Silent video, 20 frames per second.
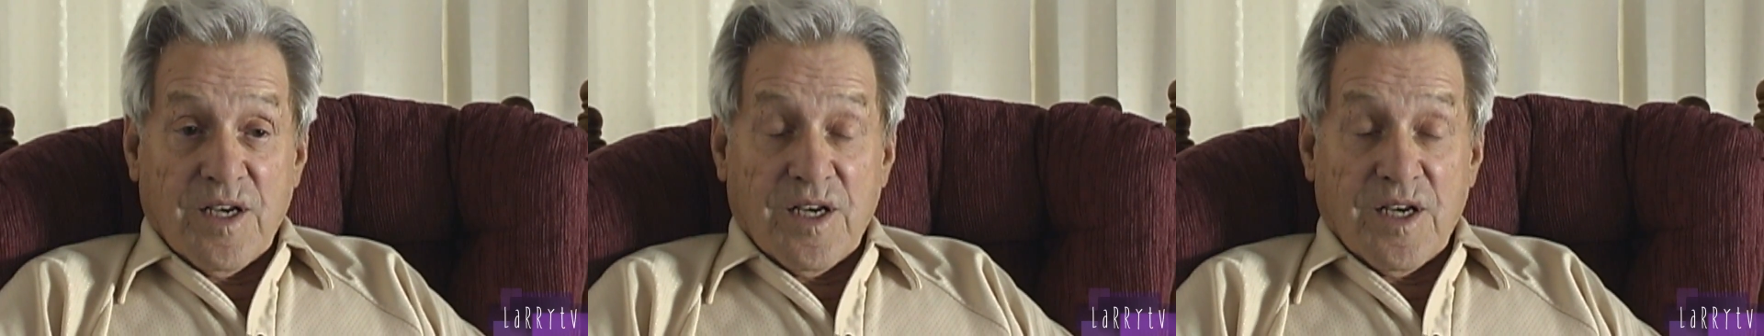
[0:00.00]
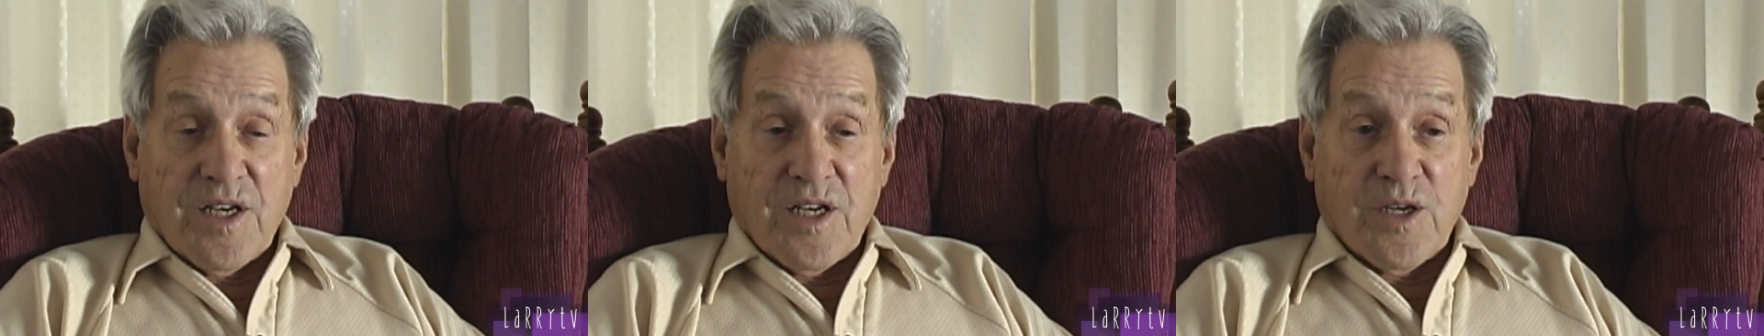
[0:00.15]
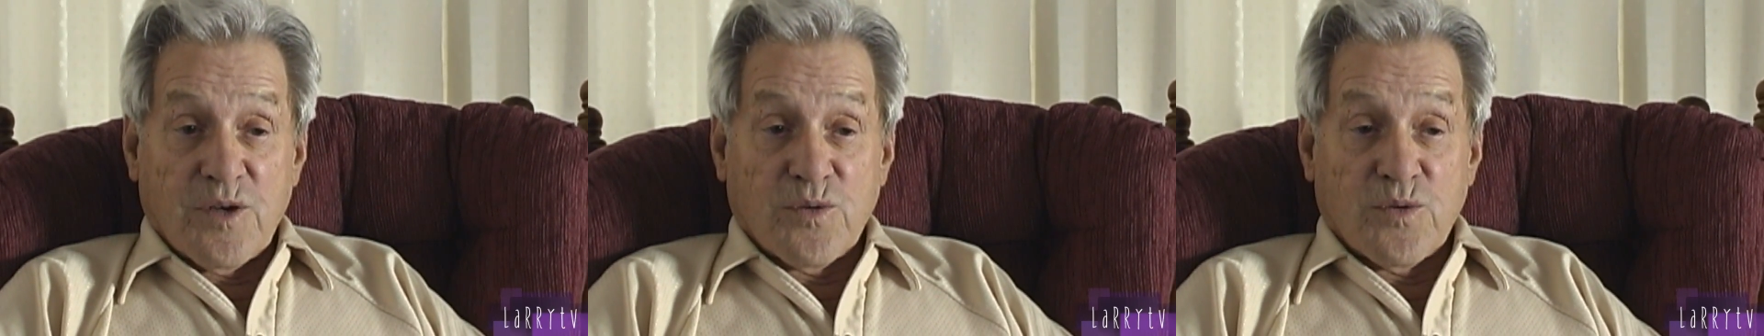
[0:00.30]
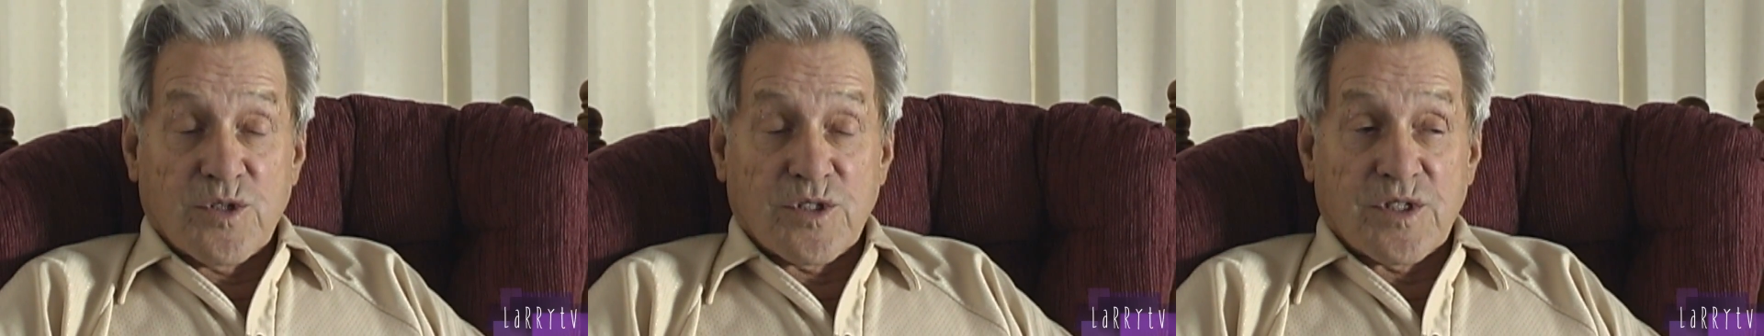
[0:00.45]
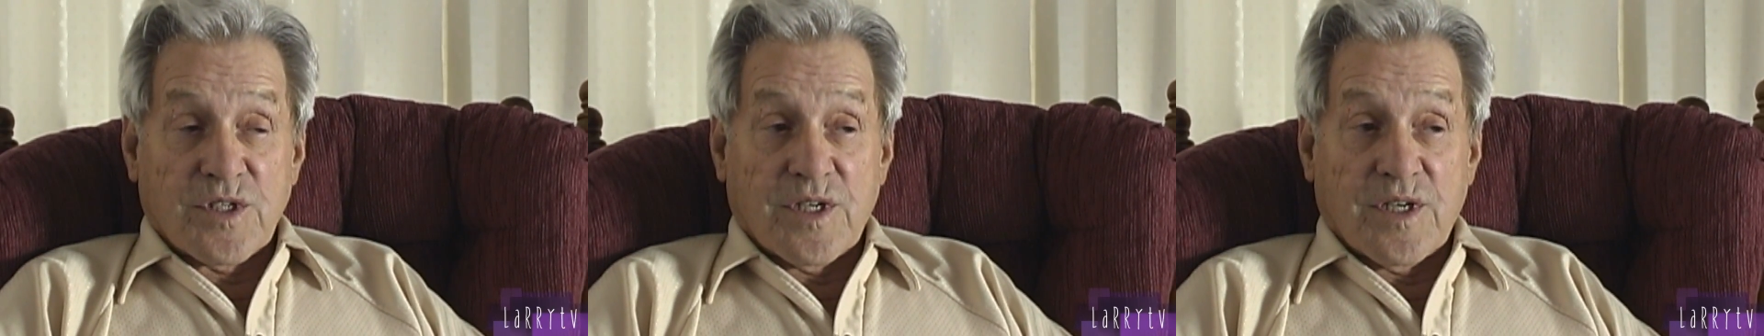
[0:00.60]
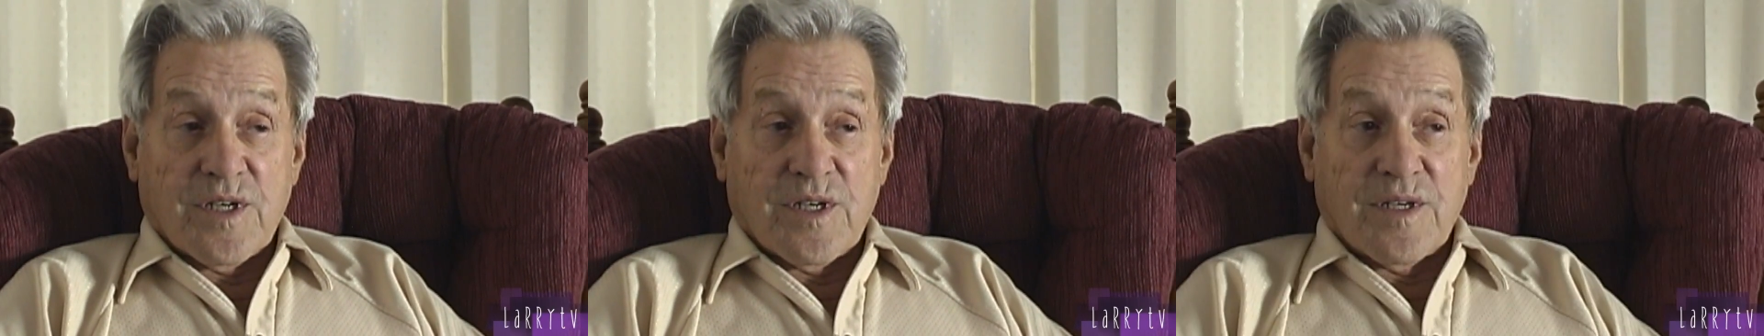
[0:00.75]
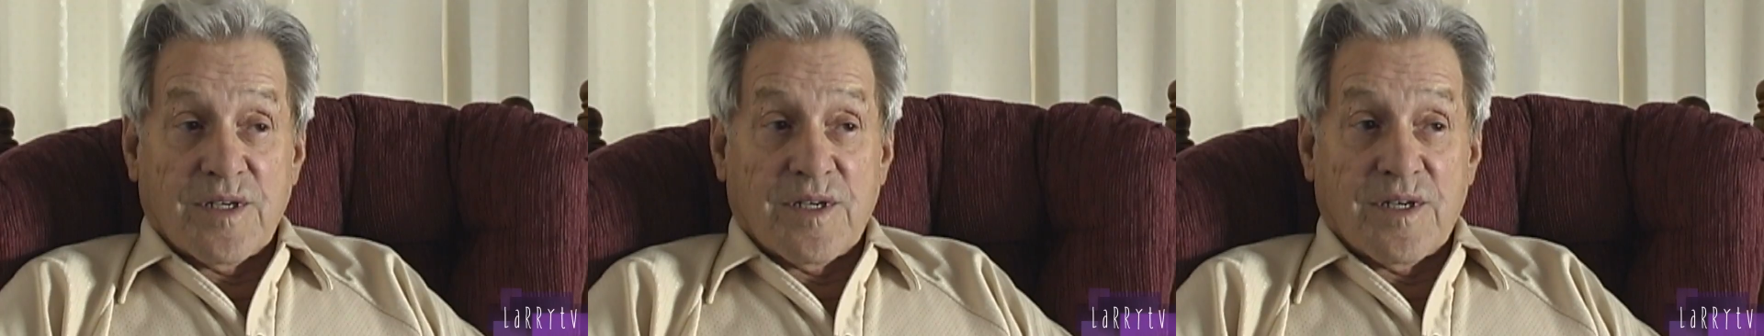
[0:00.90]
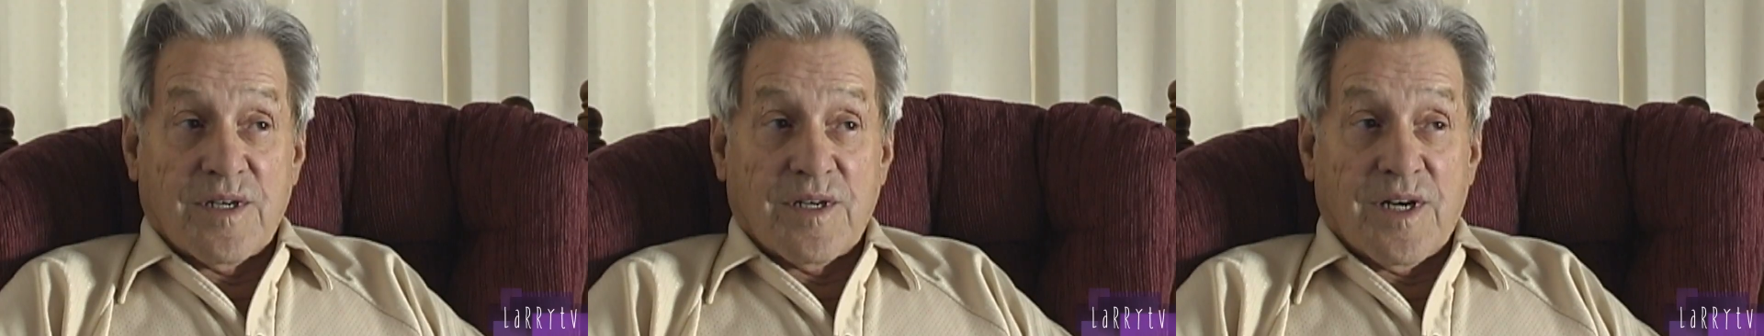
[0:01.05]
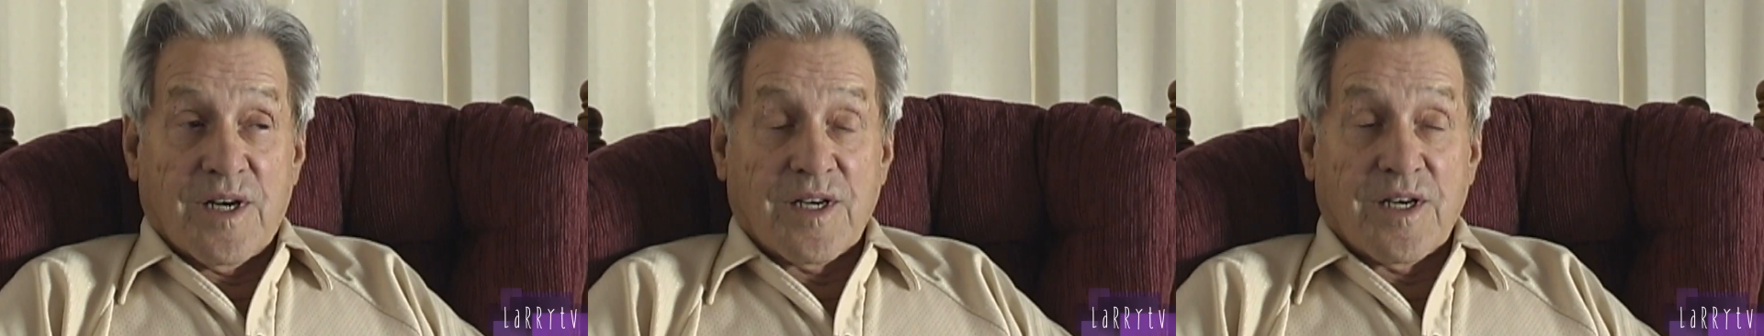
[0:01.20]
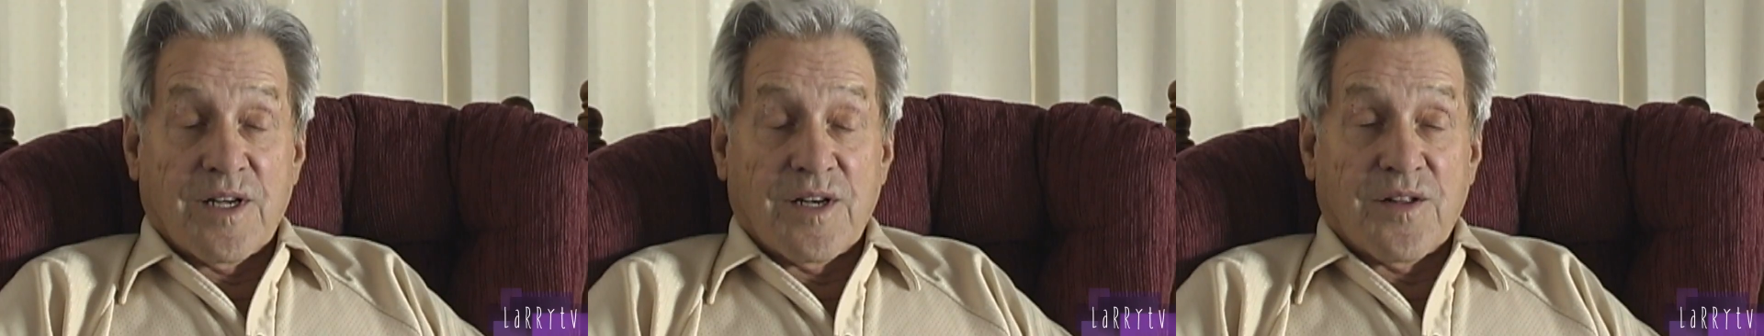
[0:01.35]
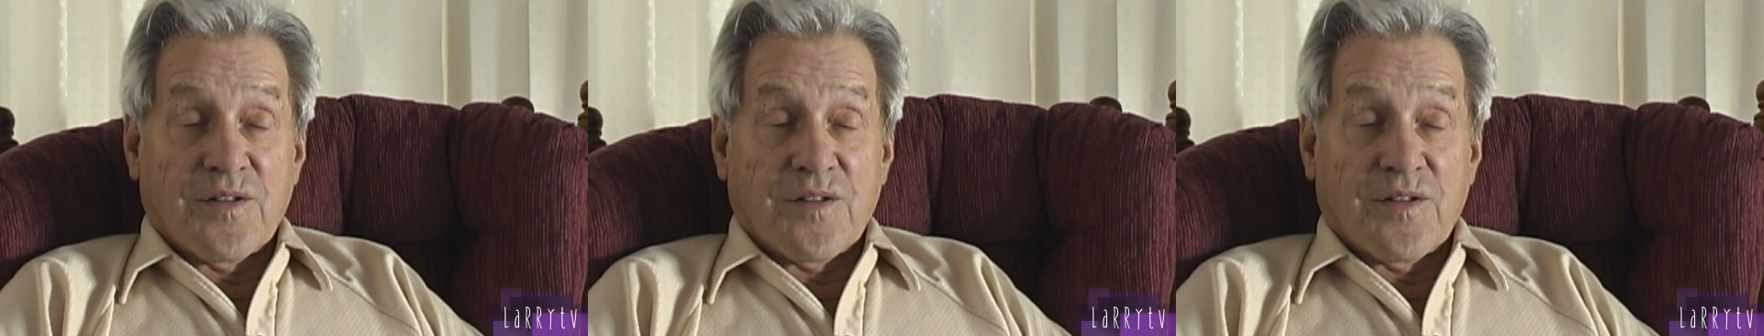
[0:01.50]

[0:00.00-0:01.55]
and it was a, I got